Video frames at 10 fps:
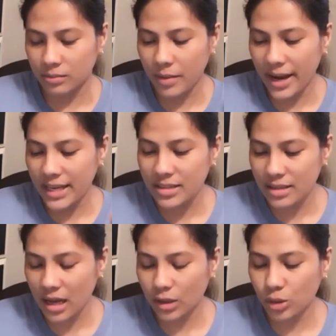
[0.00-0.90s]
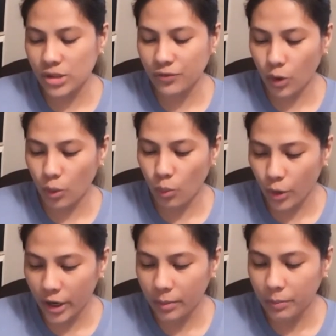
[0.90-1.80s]
my status for
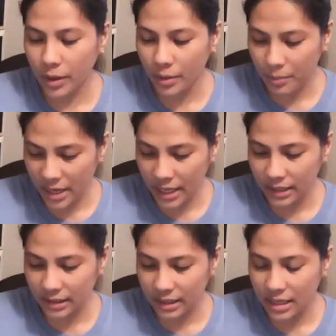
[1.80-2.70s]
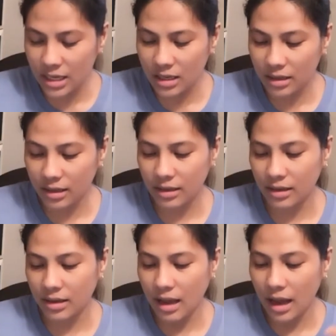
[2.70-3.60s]
work permit
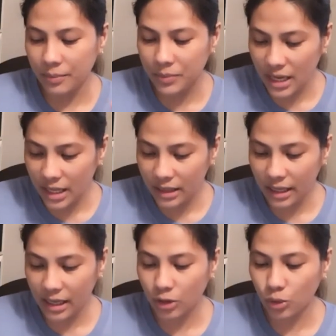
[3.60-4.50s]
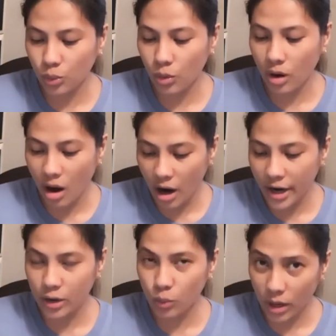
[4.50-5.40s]
updated to
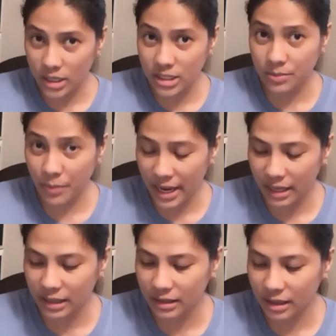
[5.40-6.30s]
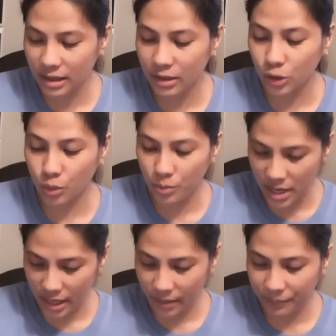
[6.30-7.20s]
card was mailed to
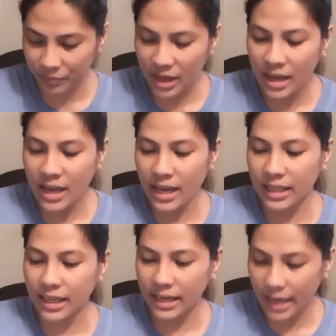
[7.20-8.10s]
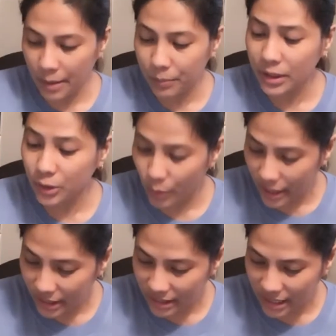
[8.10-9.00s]
me. And then April
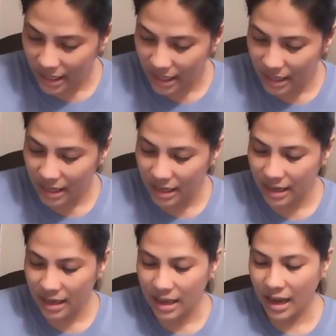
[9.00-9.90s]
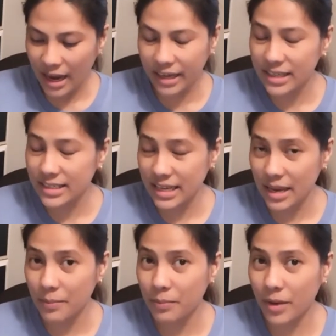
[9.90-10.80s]
20, I
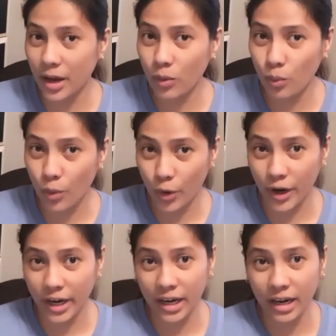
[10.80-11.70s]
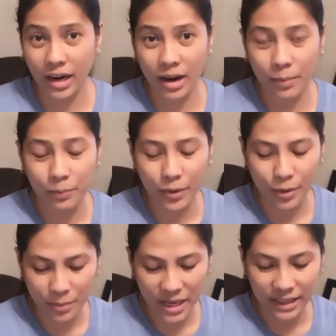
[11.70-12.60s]
received my work
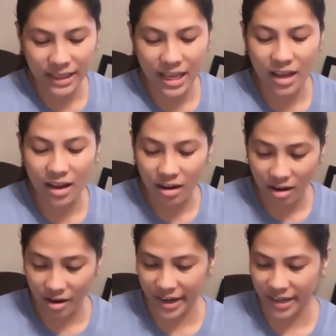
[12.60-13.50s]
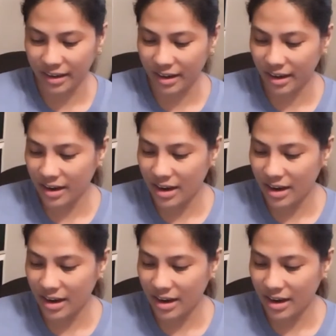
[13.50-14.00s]
permit card.